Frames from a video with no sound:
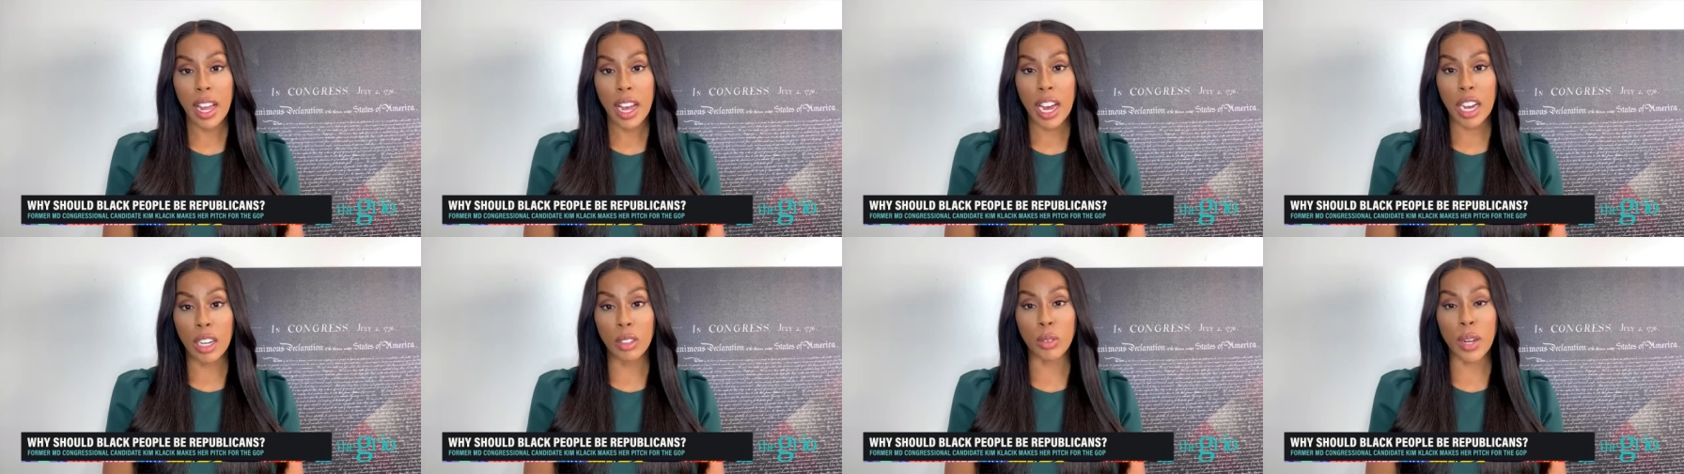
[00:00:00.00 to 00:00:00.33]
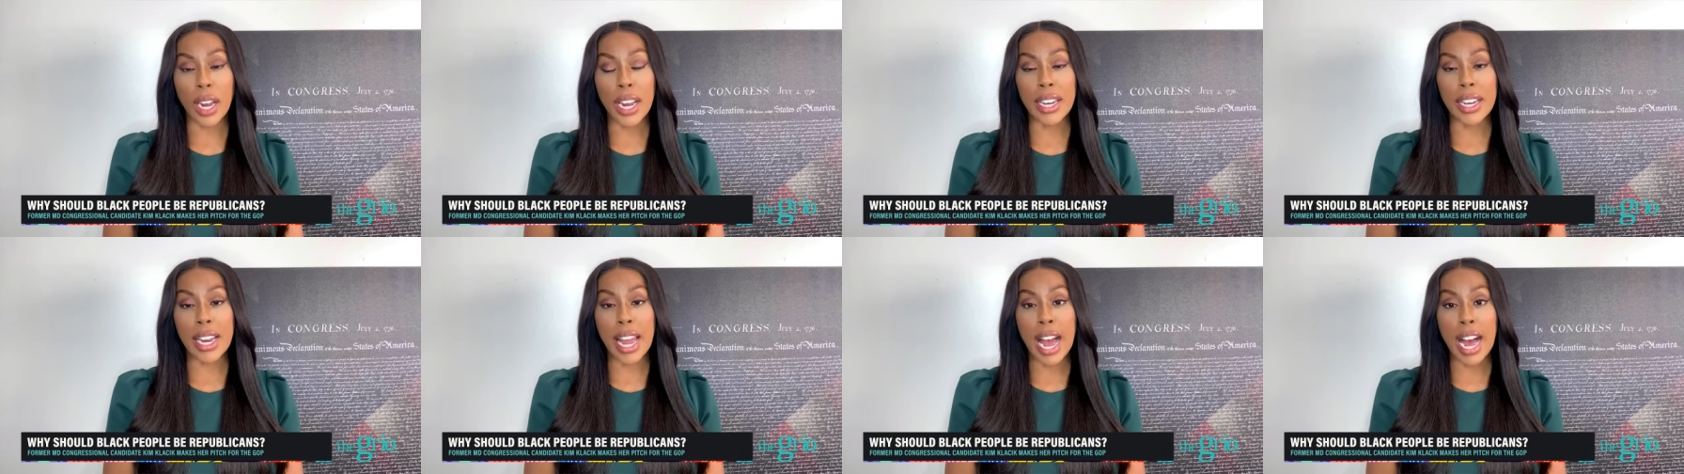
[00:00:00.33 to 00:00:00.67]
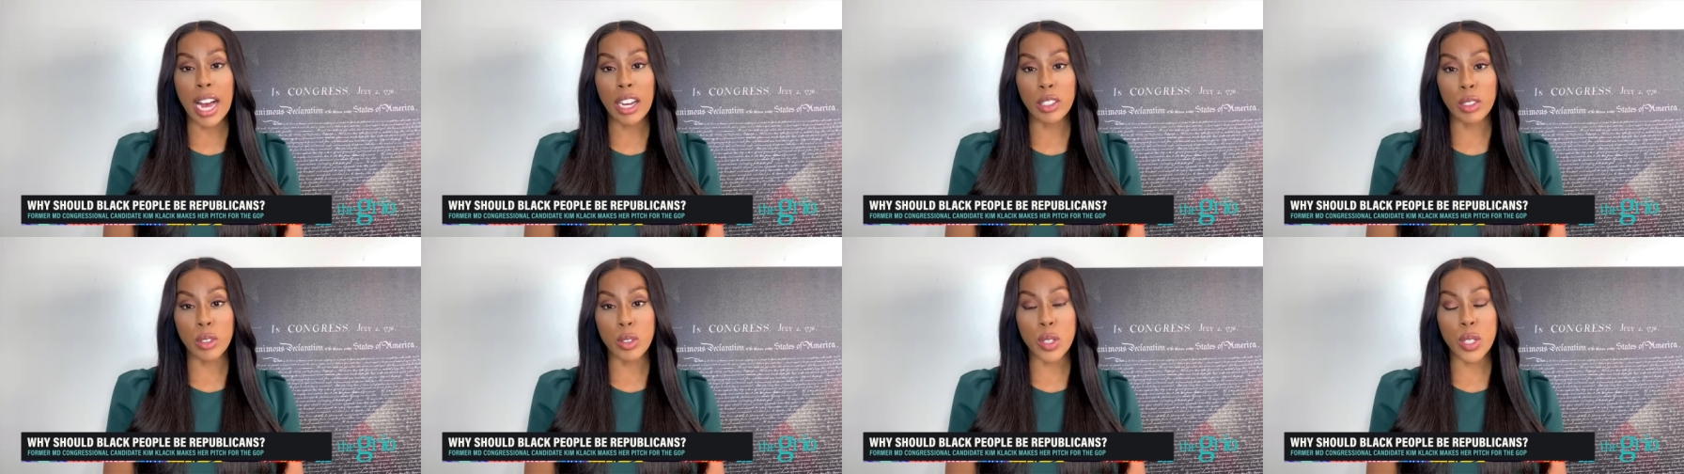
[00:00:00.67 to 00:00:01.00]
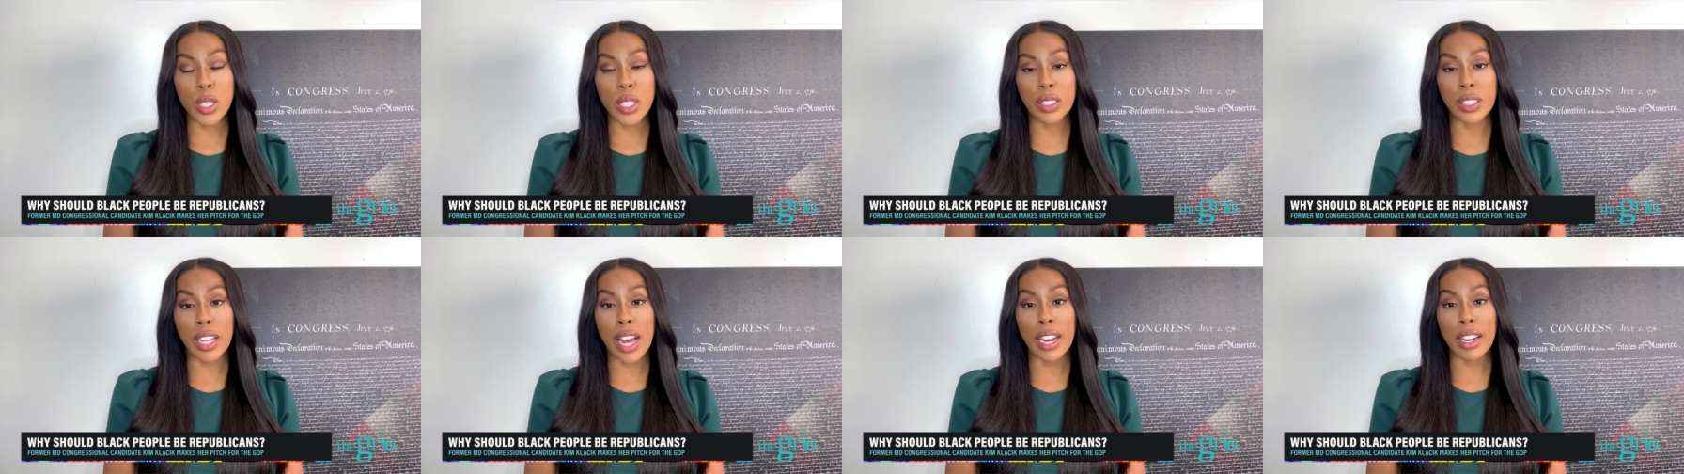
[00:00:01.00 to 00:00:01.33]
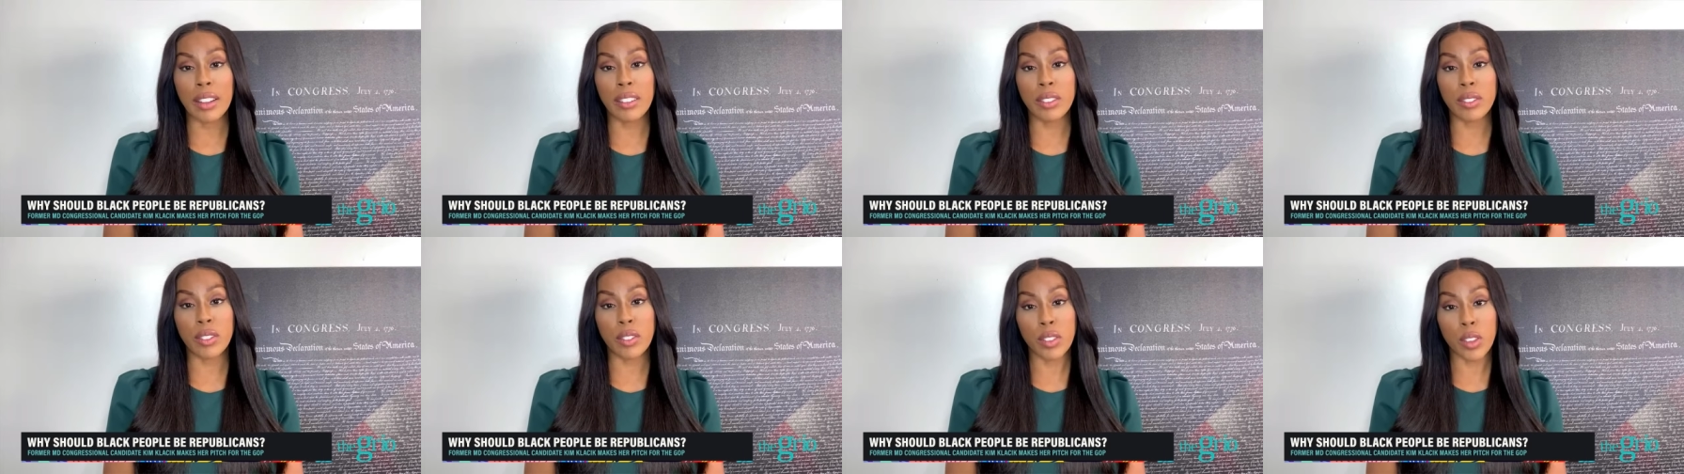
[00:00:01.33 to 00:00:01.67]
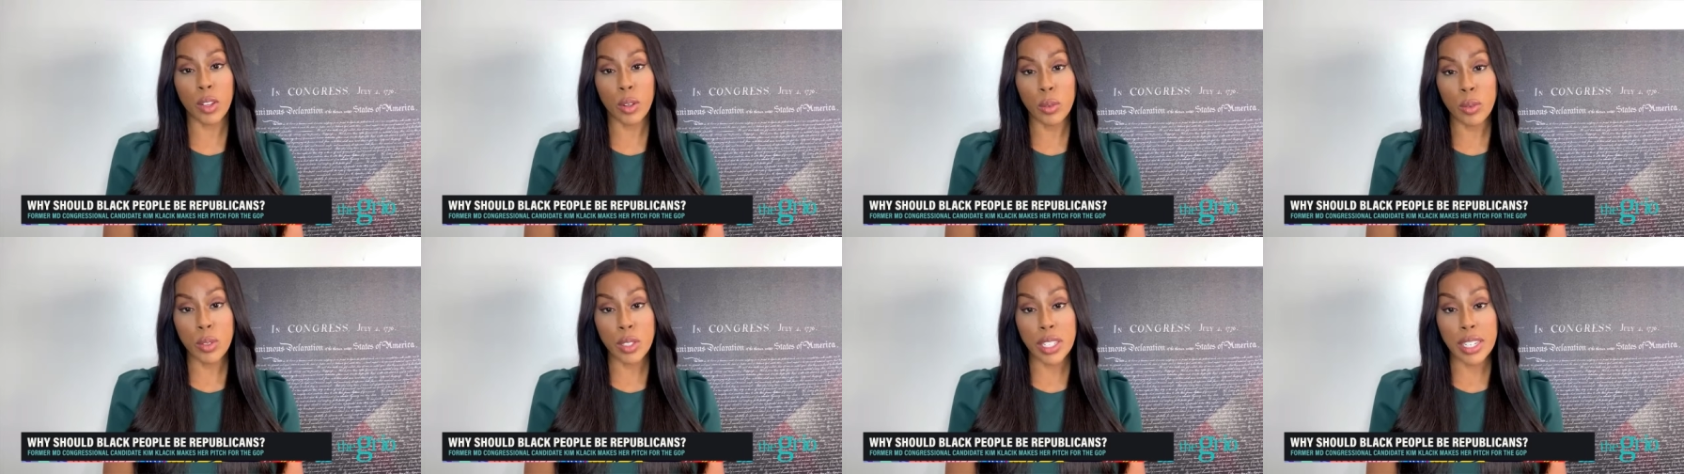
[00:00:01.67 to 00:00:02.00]
Uh, right now, you see a lot of
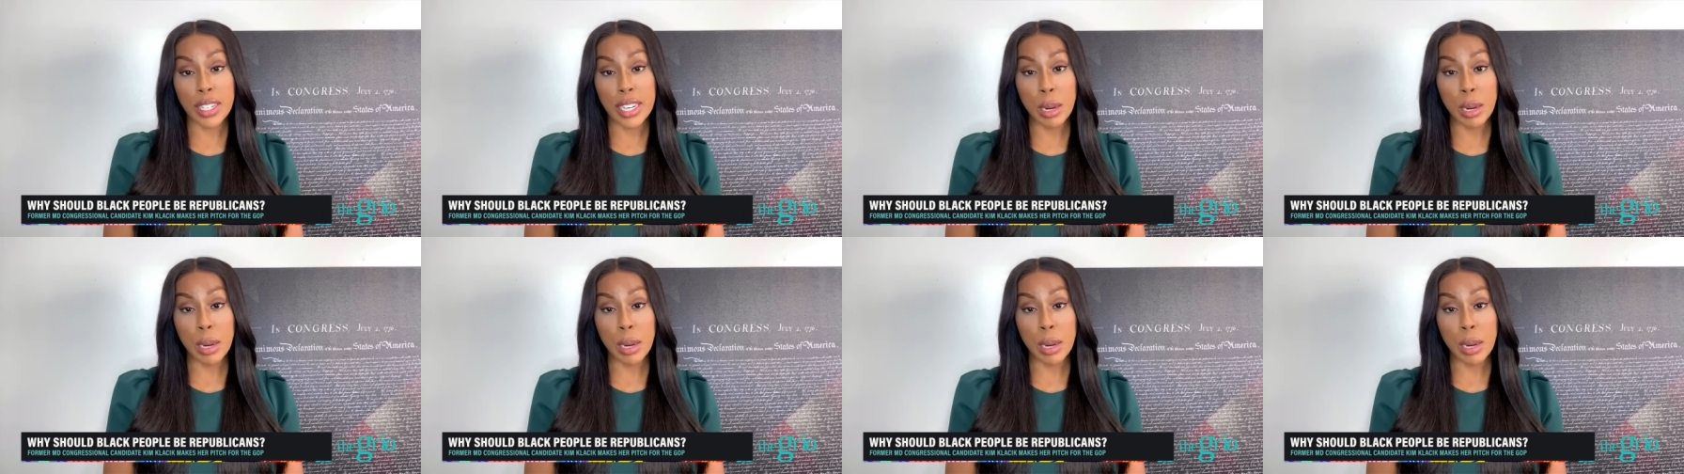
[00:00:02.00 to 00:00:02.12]
those in